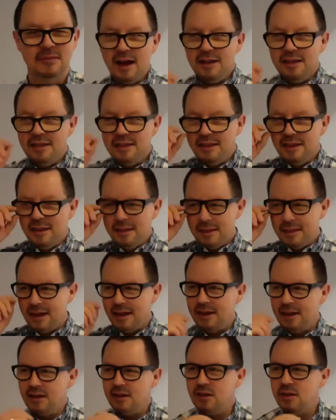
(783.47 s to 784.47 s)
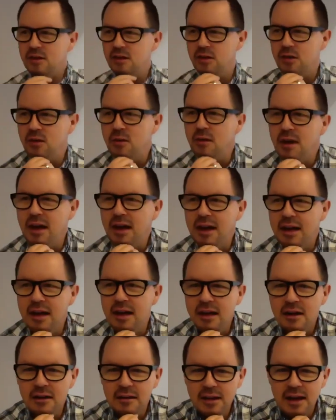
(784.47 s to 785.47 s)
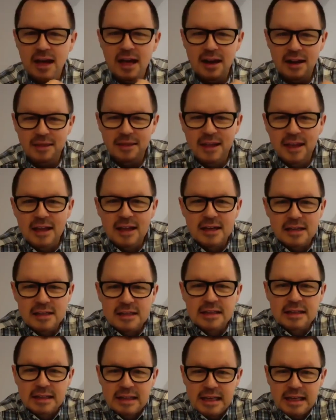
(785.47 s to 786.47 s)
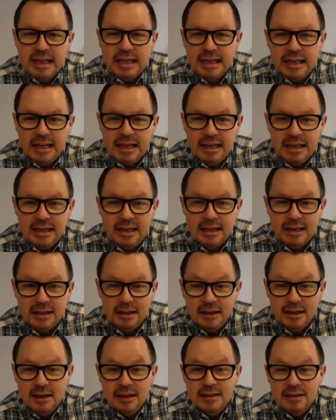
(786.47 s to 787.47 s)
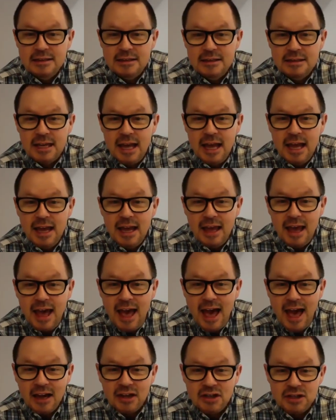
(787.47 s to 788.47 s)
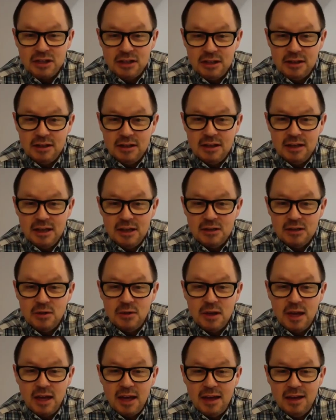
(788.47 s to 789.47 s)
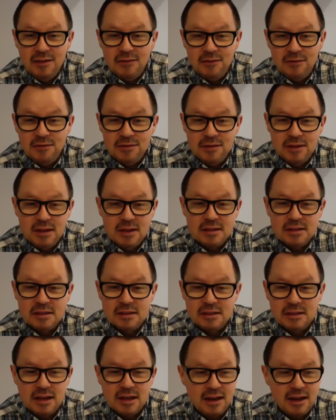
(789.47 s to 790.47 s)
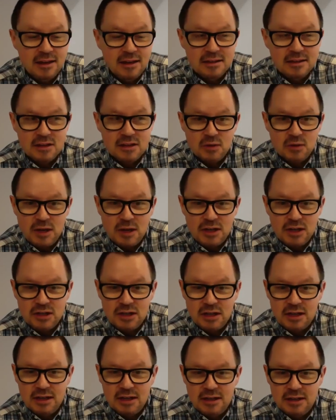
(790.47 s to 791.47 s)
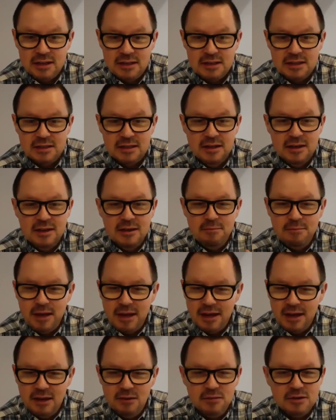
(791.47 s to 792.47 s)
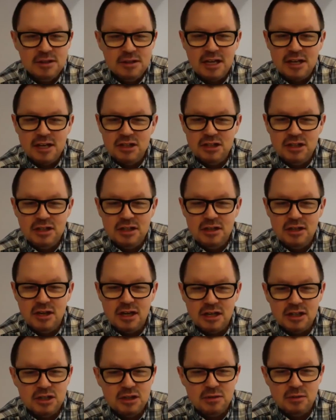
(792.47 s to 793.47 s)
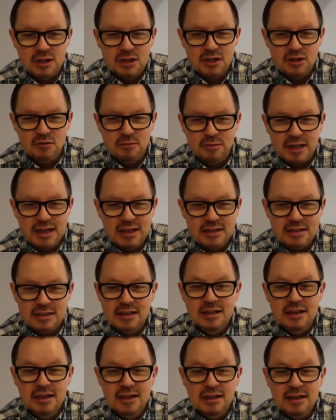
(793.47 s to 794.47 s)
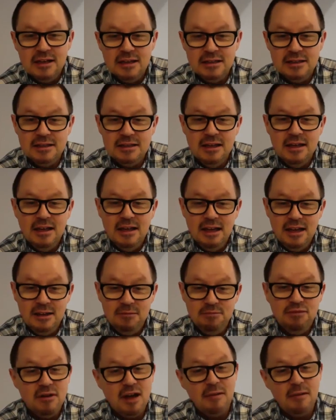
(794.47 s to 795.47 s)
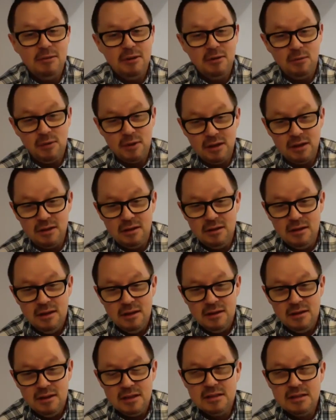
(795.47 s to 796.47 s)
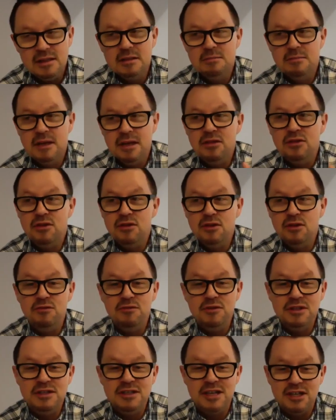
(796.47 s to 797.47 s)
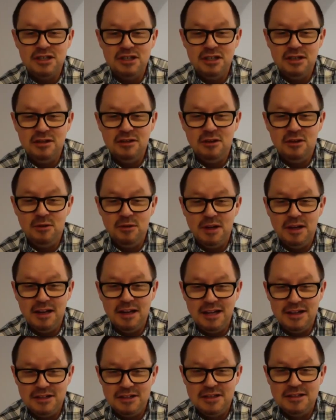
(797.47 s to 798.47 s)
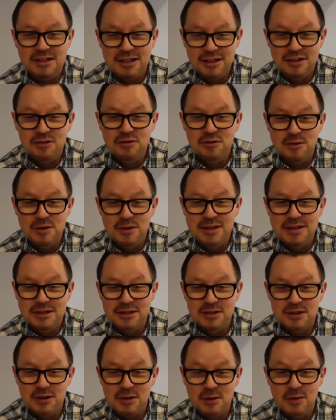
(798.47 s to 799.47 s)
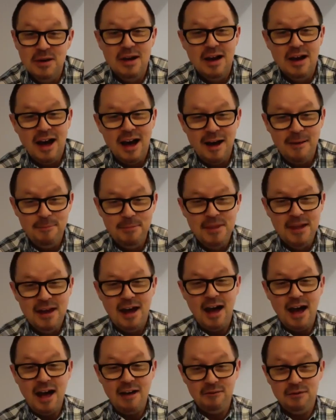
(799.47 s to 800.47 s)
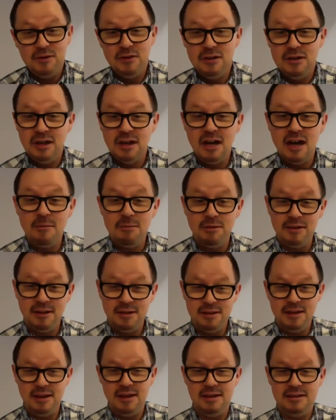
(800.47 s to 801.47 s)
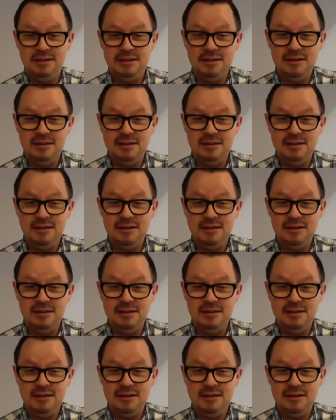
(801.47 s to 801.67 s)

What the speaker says: I think that you kind of hit it on the head. I think it is lean in, take action. It's okay if this situation and this pending recession knocks you on your butt, because it probably will. This is my third recession owning an agency through it. So I've learned a couple of things.